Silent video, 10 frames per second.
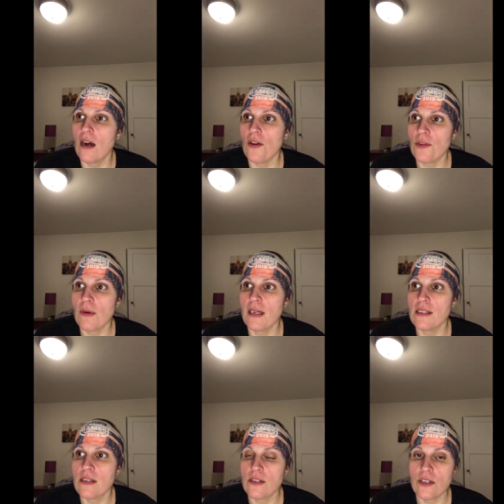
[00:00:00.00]

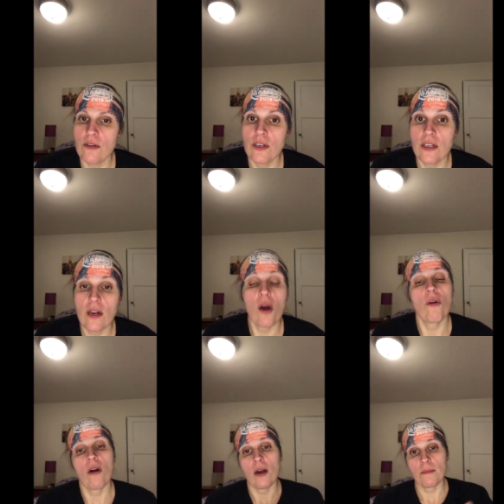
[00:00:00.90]
Otherwise, things are going good.
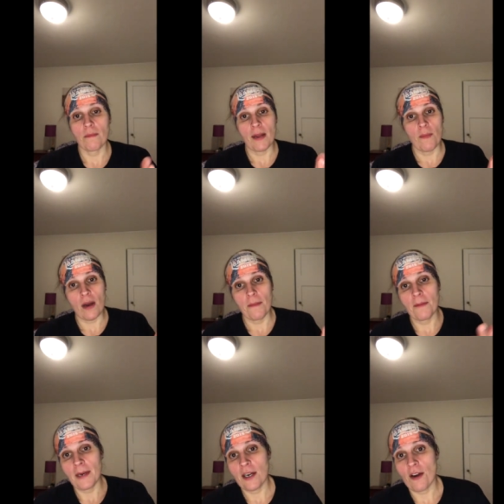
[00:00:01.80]
Oh, uh, my mom and my